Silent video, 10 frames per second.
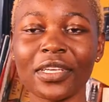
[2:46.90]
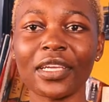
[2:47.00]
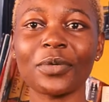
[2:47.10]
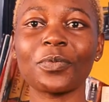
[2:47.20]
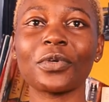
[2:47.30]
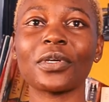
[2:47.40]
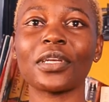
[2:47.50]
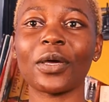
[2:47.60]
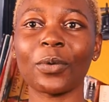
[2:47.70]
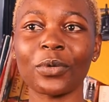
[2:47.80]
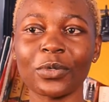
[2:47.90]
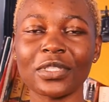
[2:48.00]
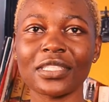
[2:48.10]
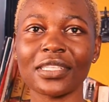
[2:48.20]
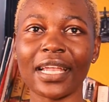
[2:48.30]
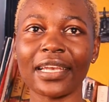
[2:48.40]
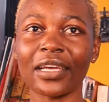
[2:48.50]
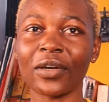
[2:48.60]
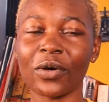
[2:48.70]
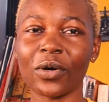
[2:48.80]
and we are now not
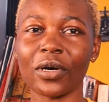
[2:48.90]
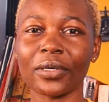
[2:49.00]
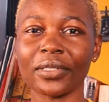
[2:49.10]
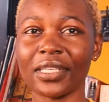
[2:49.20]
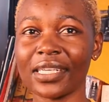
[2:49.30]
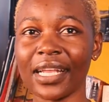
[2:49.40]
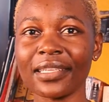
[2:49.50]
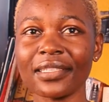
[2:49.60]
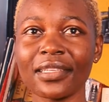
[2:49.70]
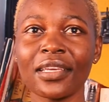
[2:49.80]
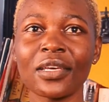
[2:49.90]
learning uh, in class.